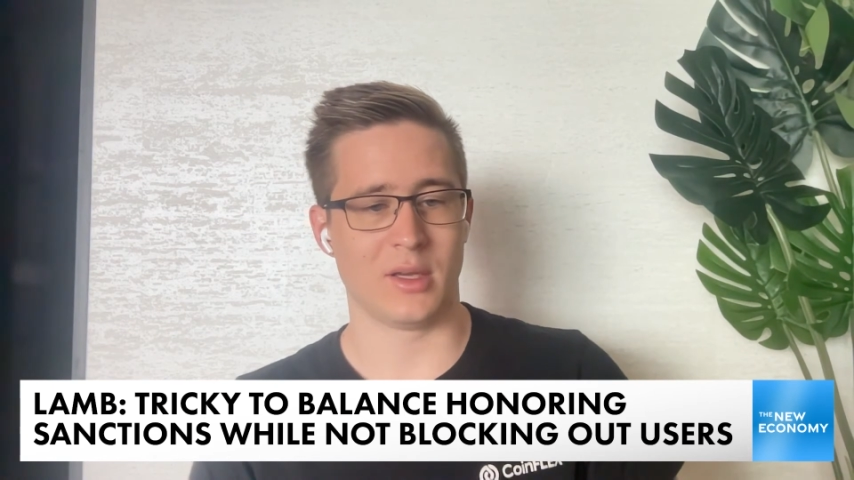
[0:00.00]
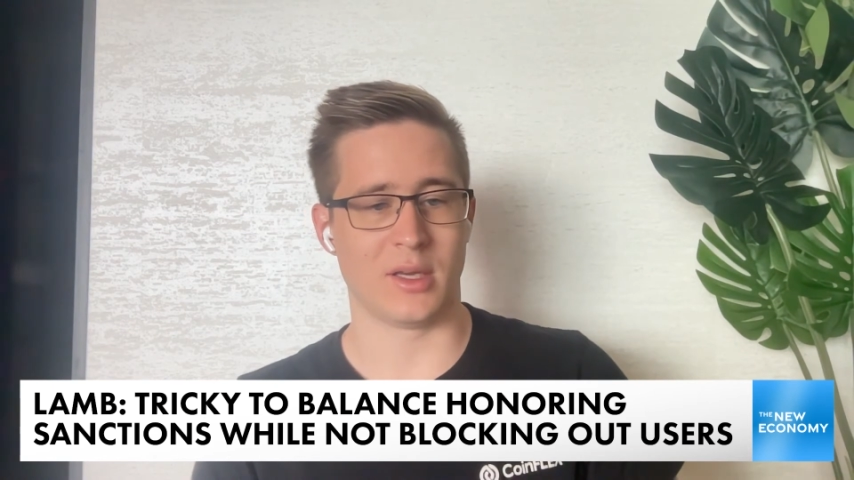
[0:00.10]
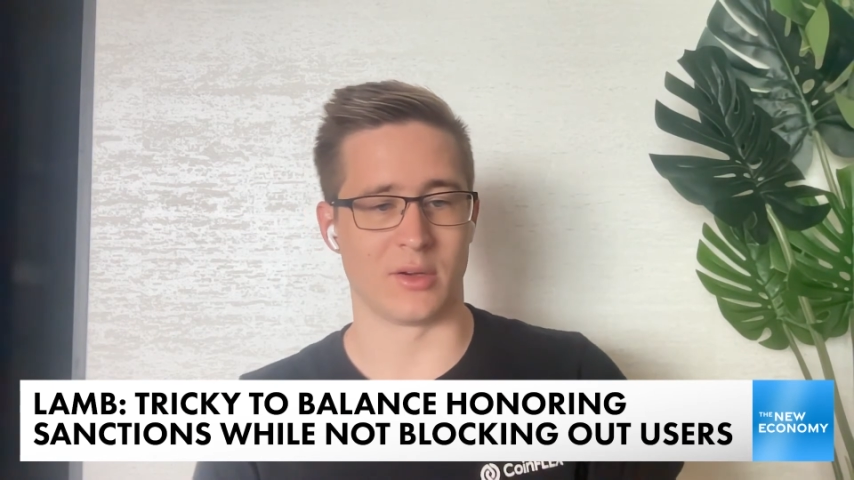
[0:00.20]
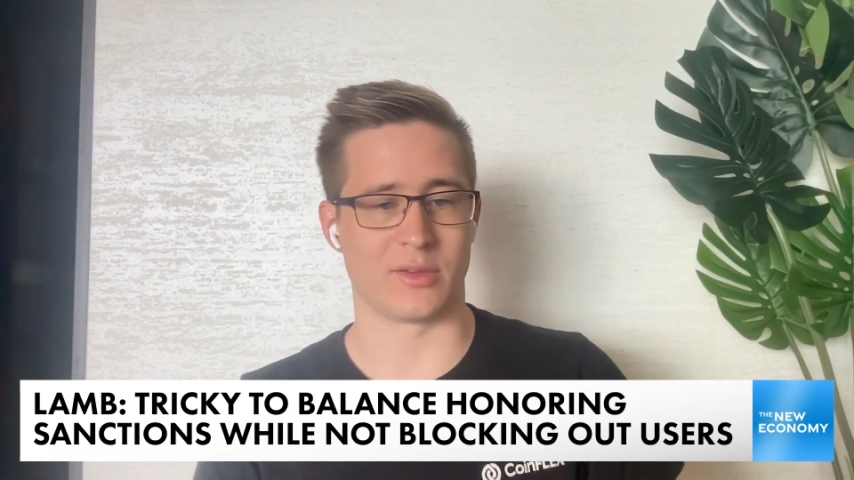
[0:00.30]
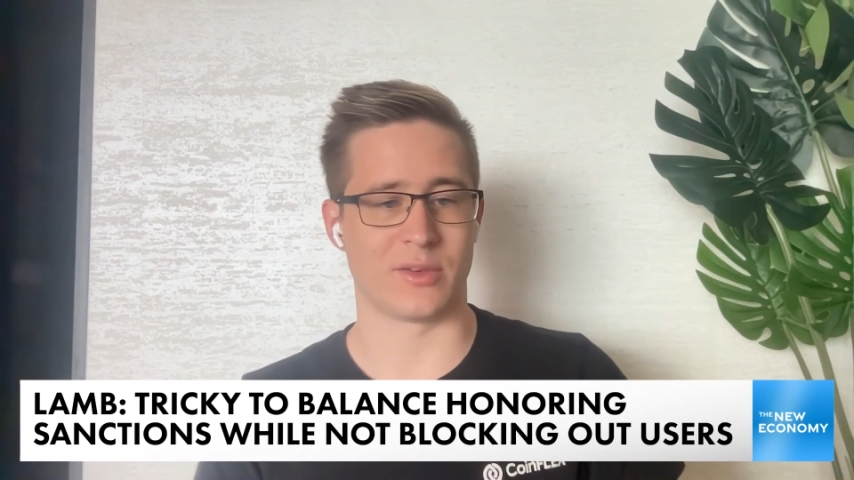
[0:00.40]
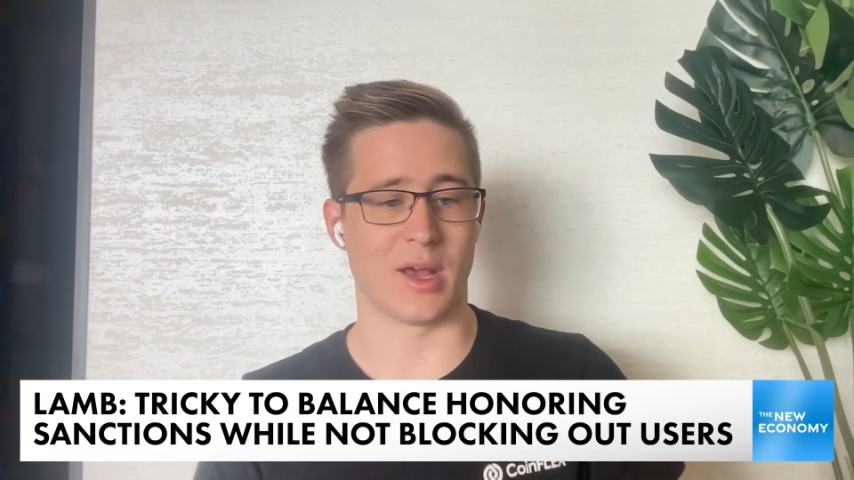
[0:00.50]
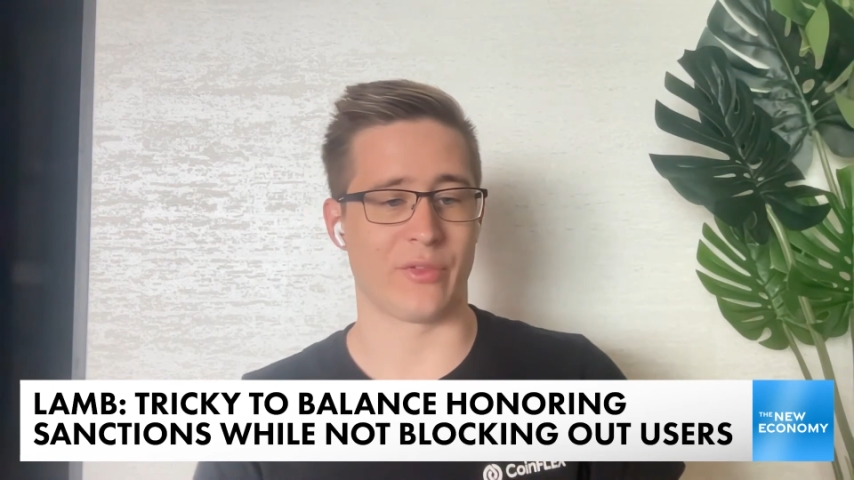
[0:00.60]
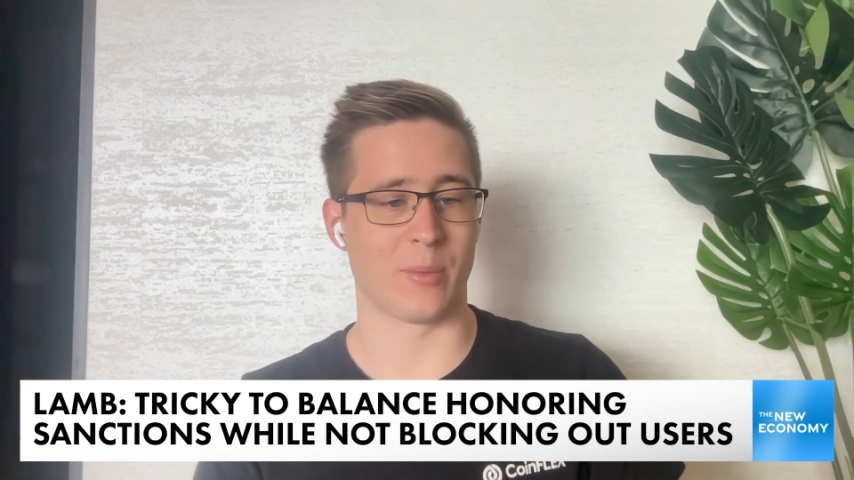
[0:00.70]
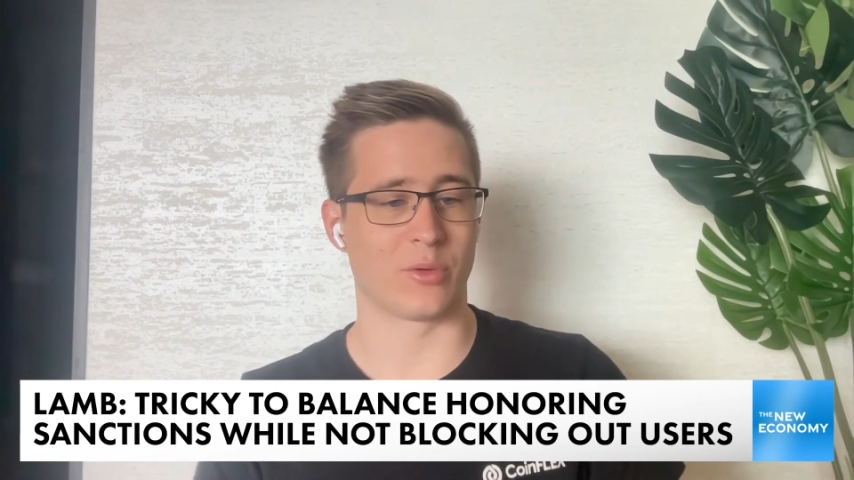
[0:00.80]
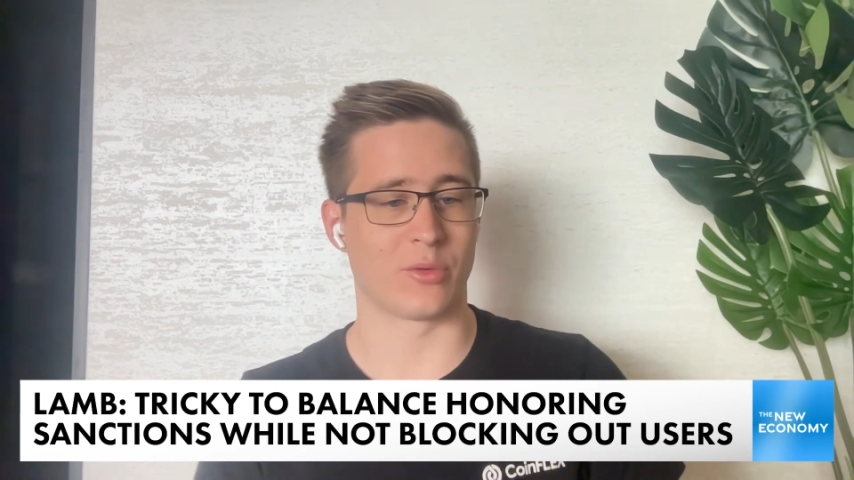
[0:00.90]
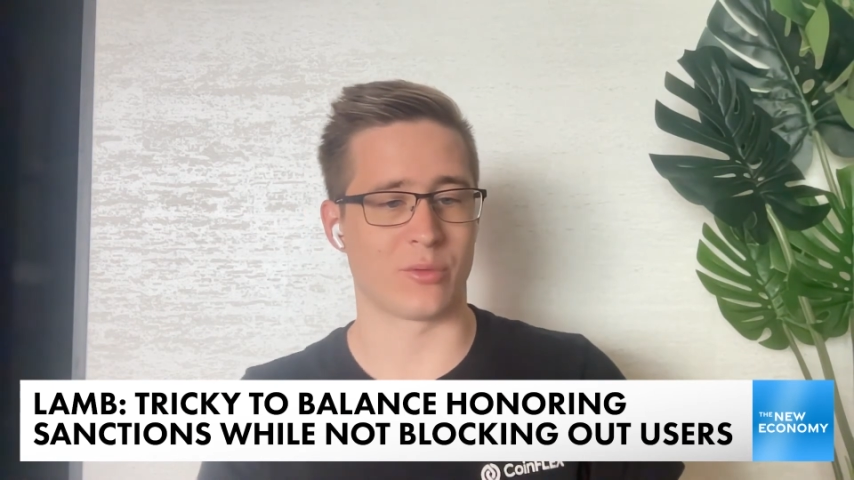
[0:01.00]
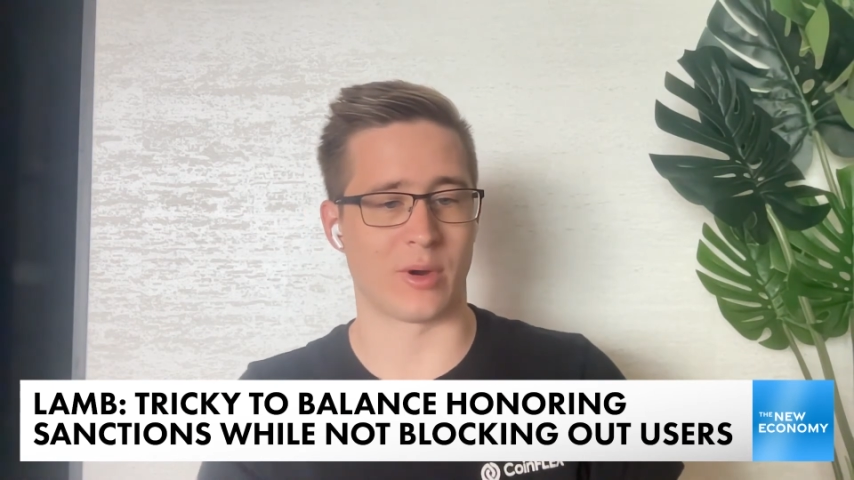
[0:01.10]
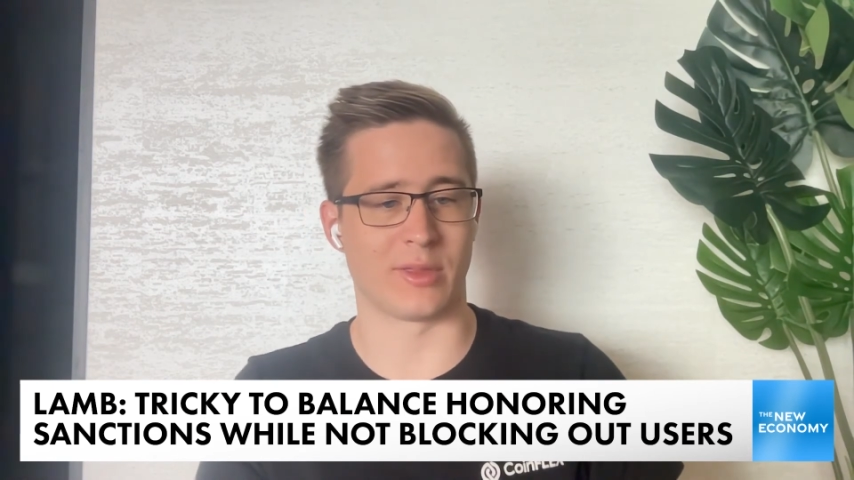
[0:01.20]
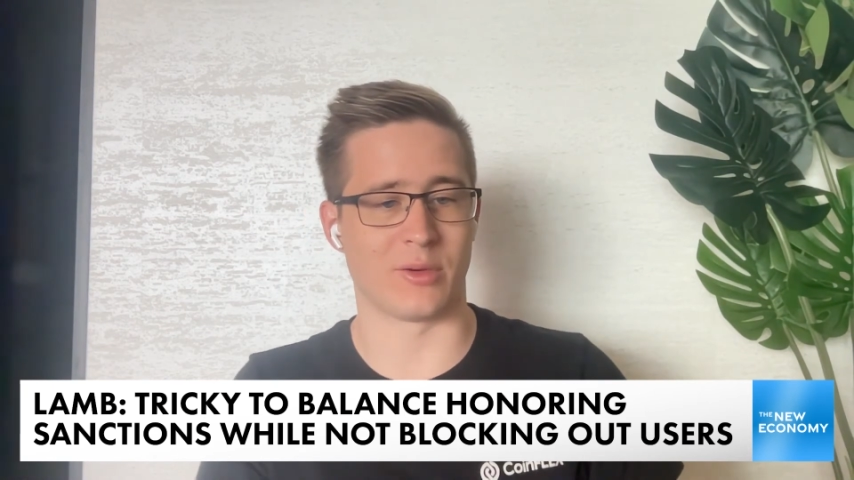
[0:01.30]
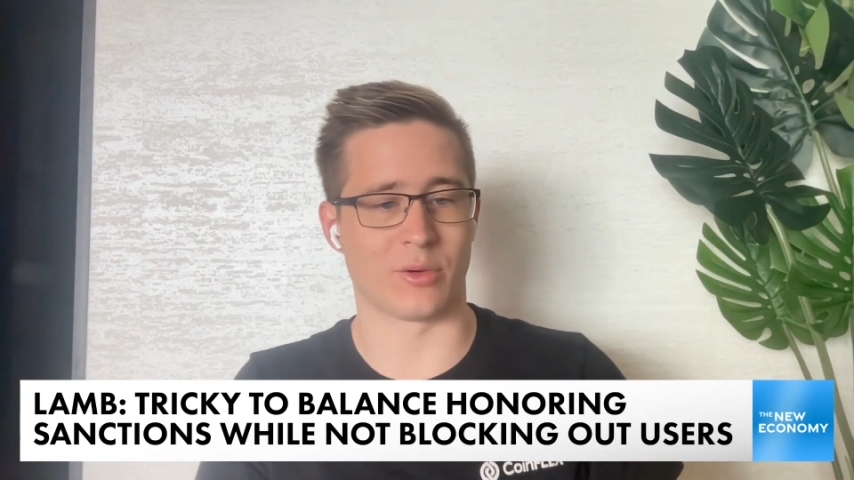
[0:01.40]
it's not the most
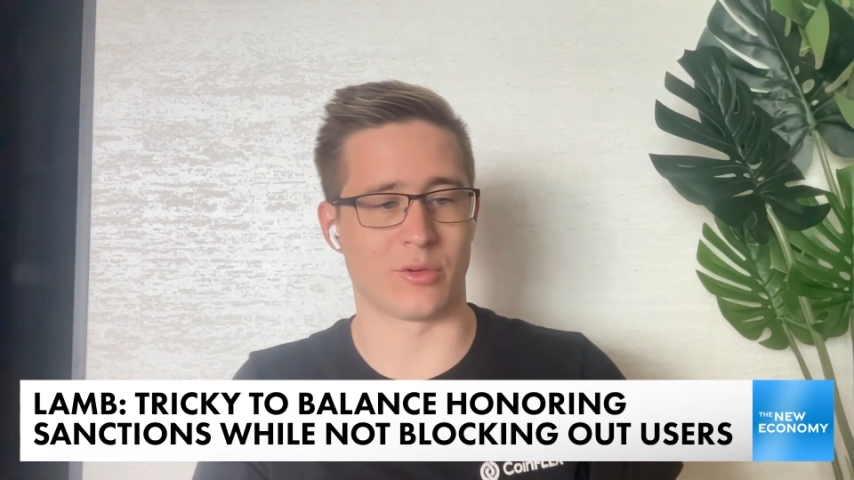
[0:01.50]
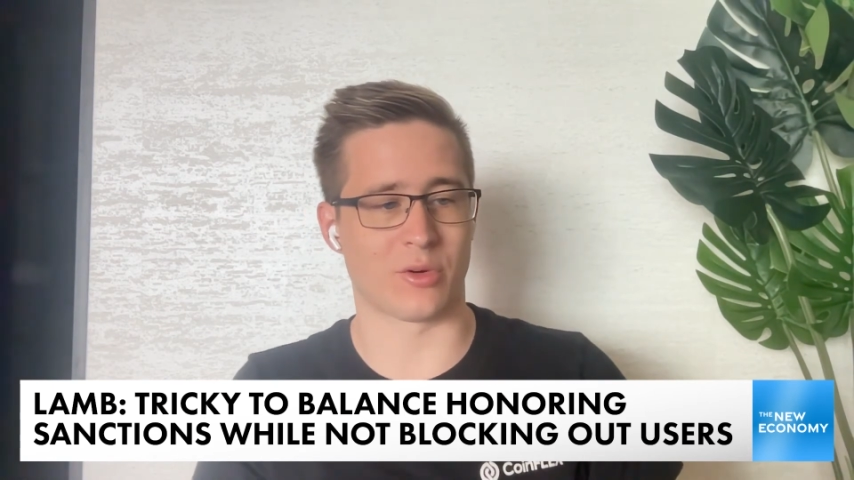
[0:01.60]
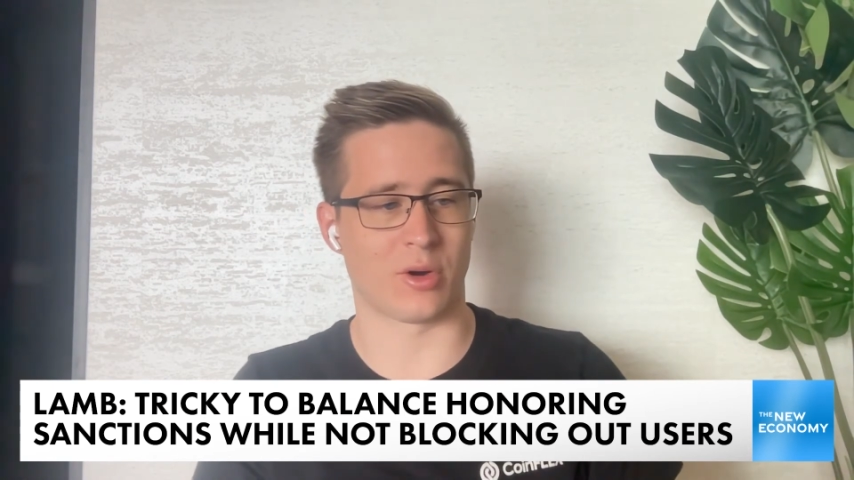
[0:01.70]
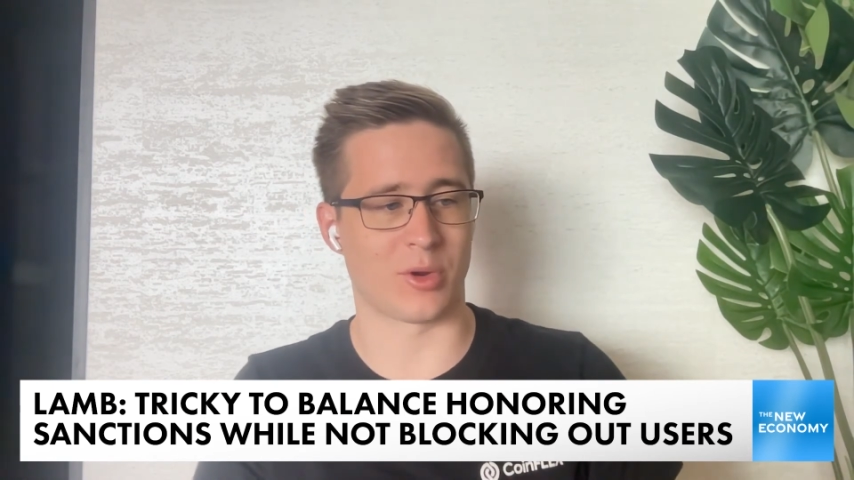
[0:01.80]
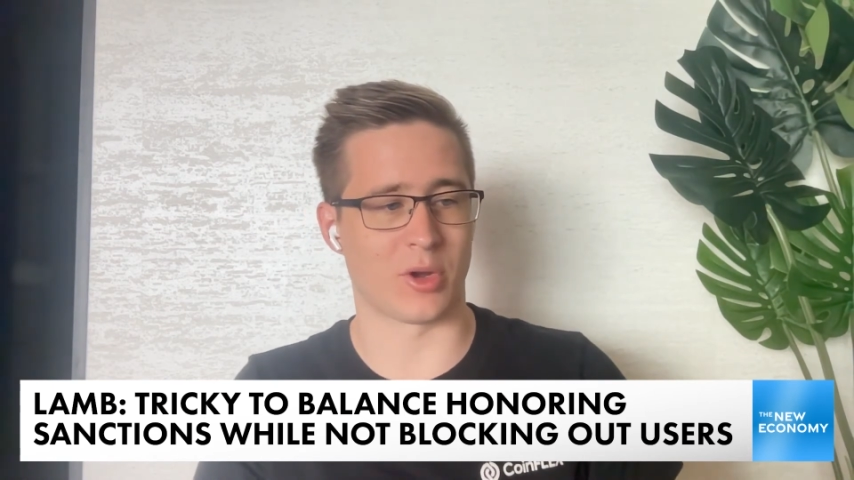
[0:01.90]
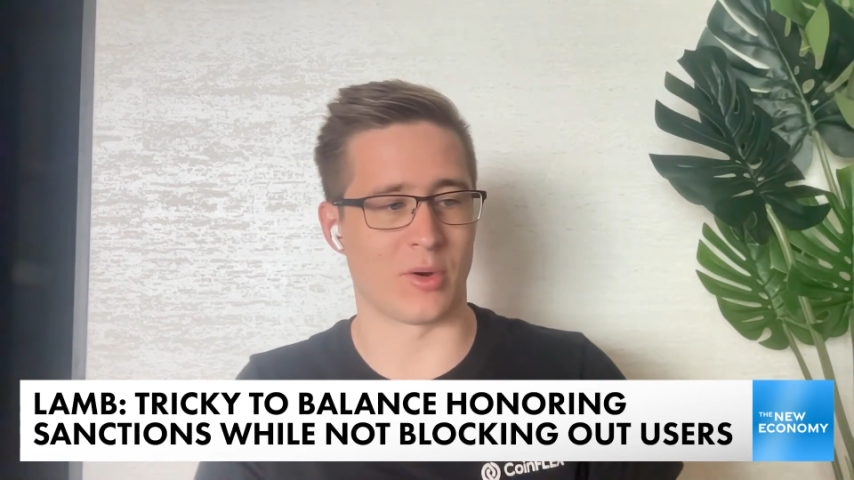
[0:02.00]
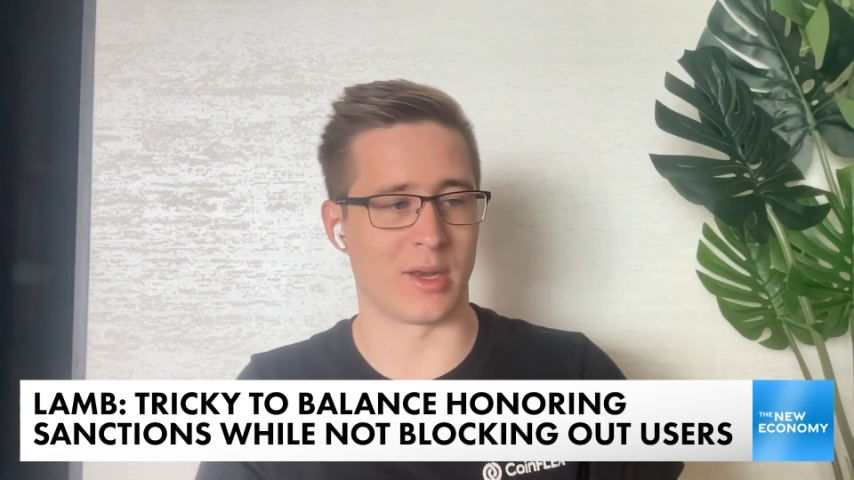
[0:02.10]
friendly towards crypto,